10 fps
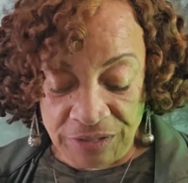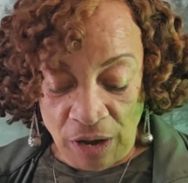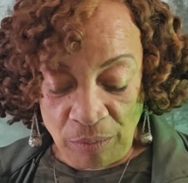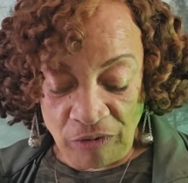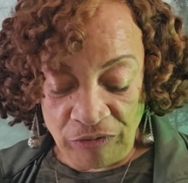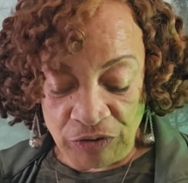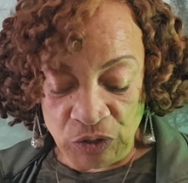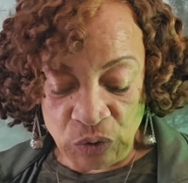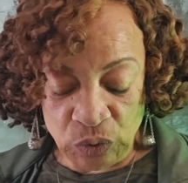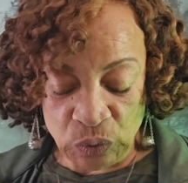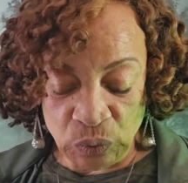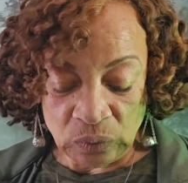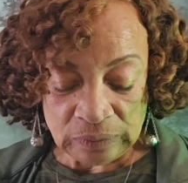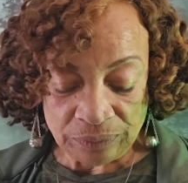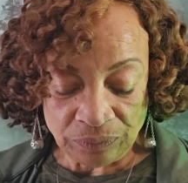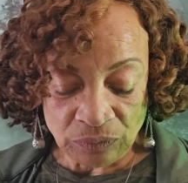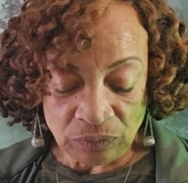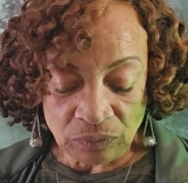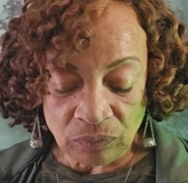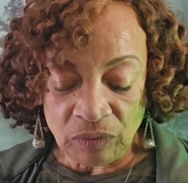Some of you
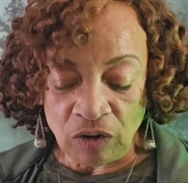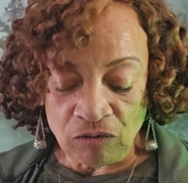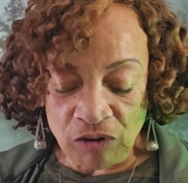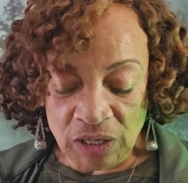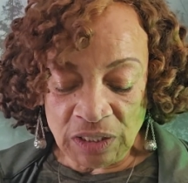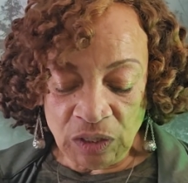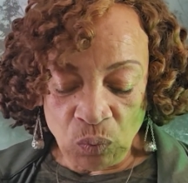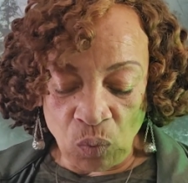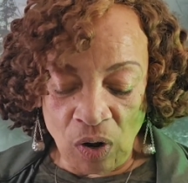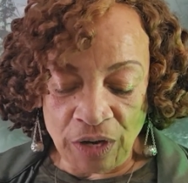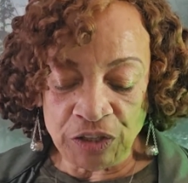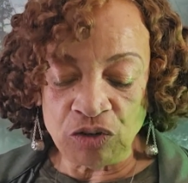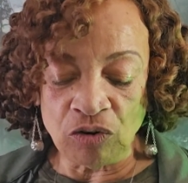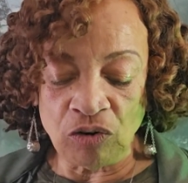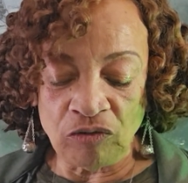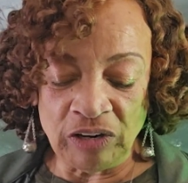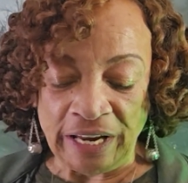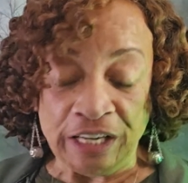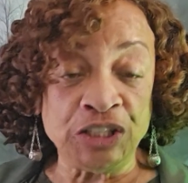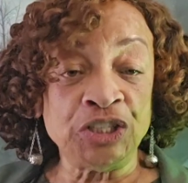really want your
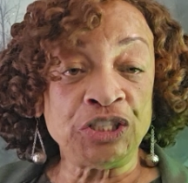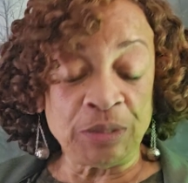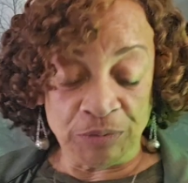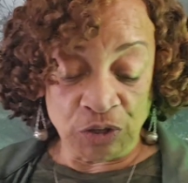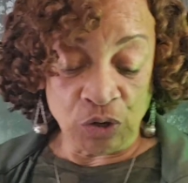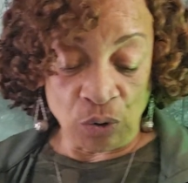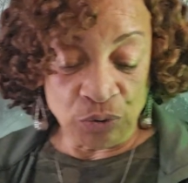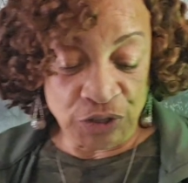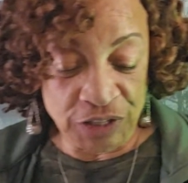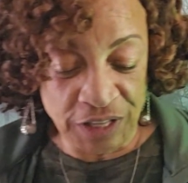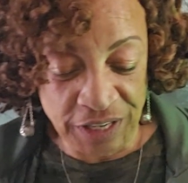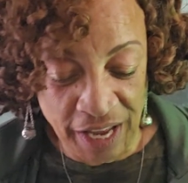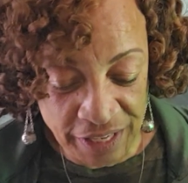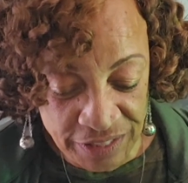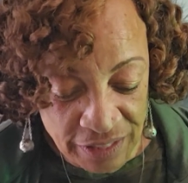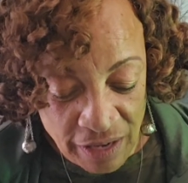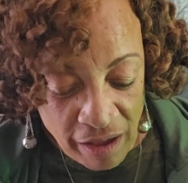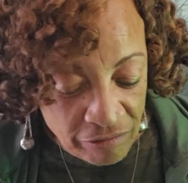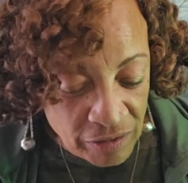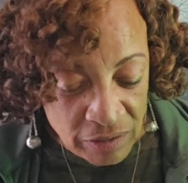relationship to go to the next
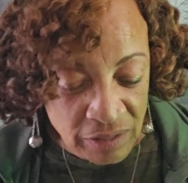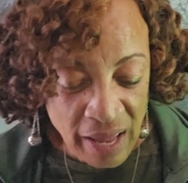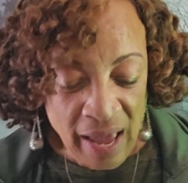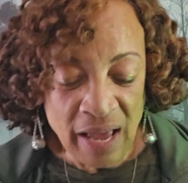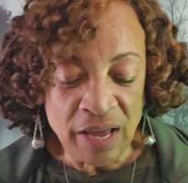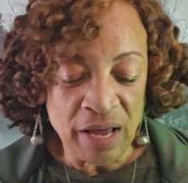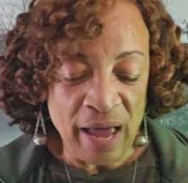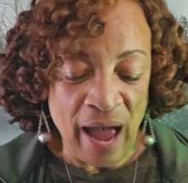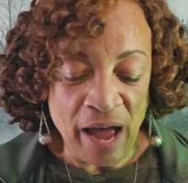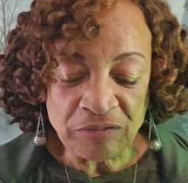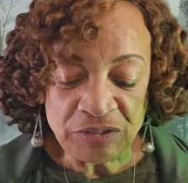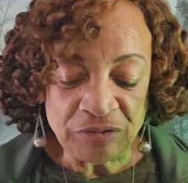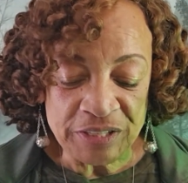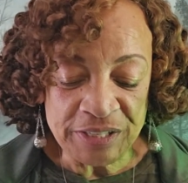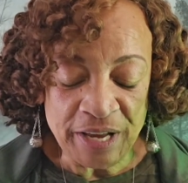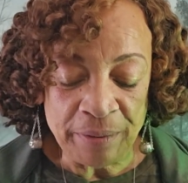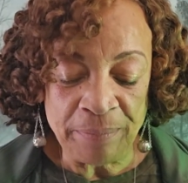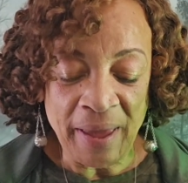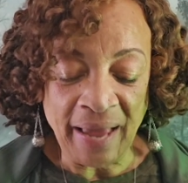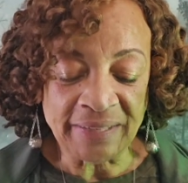level after a
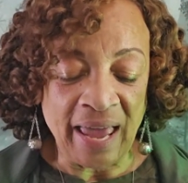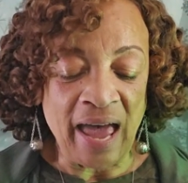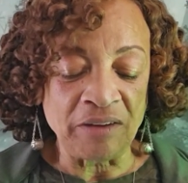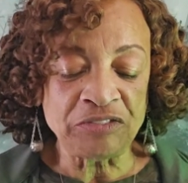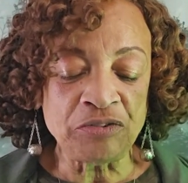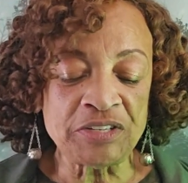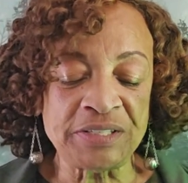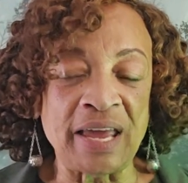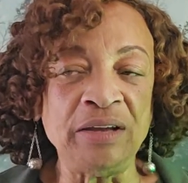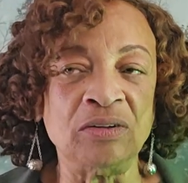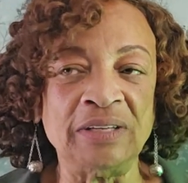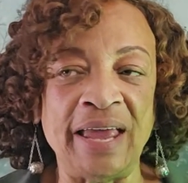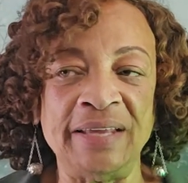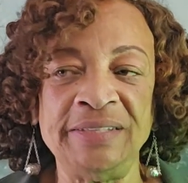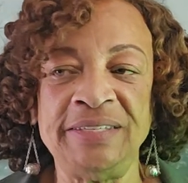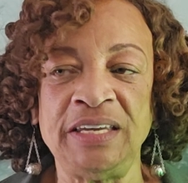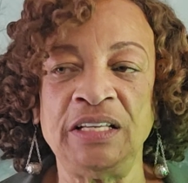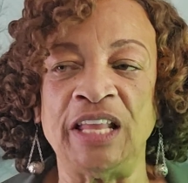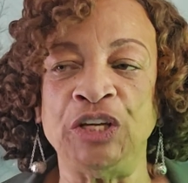setback, after a cycle ending.